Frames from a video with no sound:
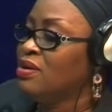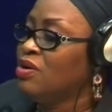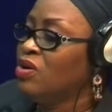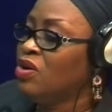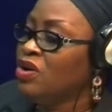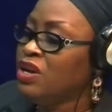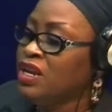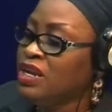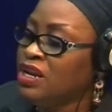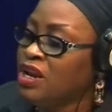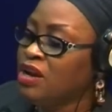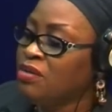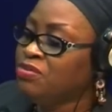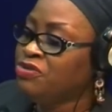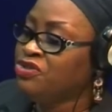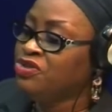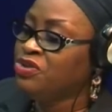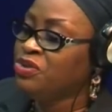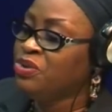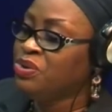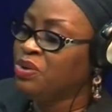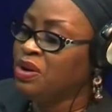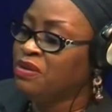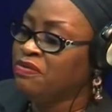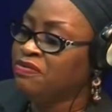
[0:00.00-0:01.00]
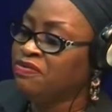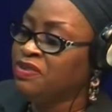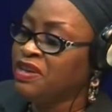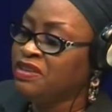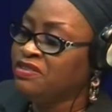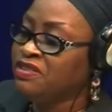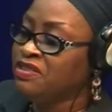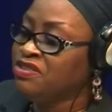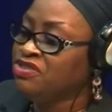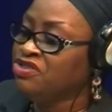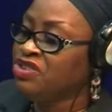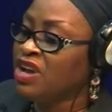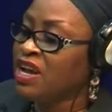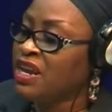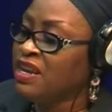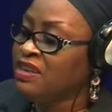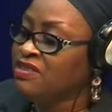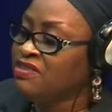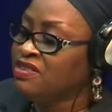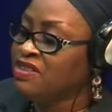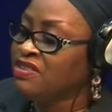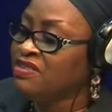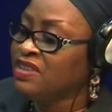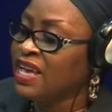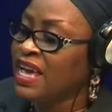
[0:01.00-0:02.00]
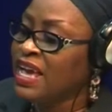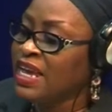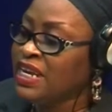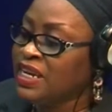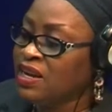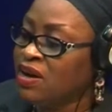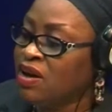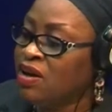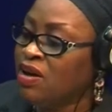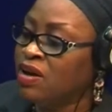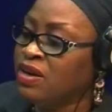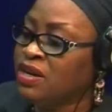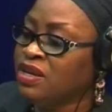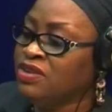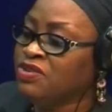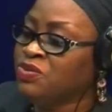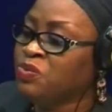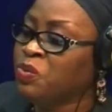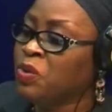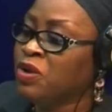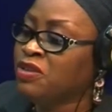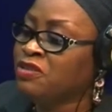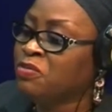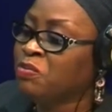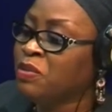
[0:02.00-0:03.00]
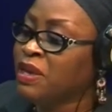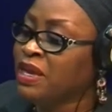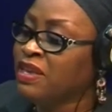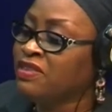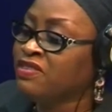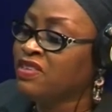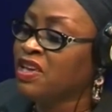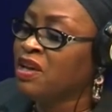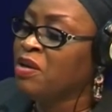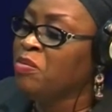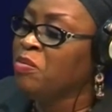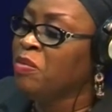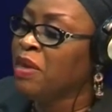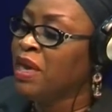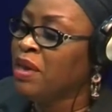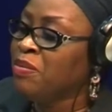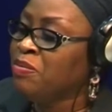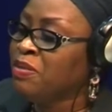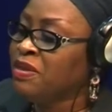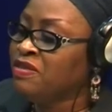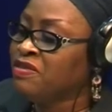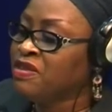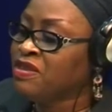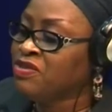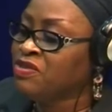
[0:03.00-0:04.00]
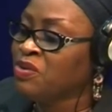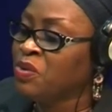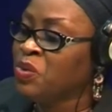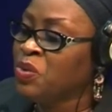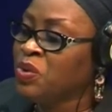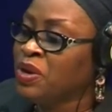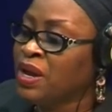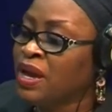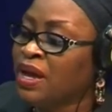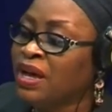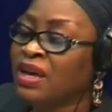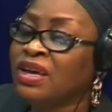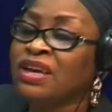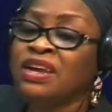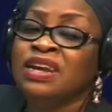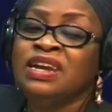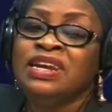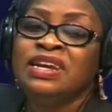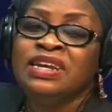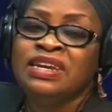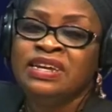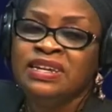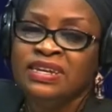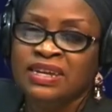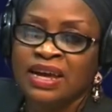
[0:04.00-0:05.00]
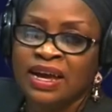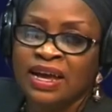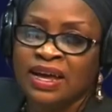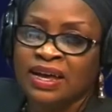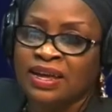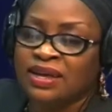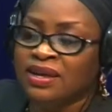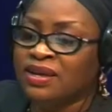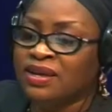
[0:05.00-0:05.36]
Owning up to and facing challenges head-on is what makes a mere business owner a leader.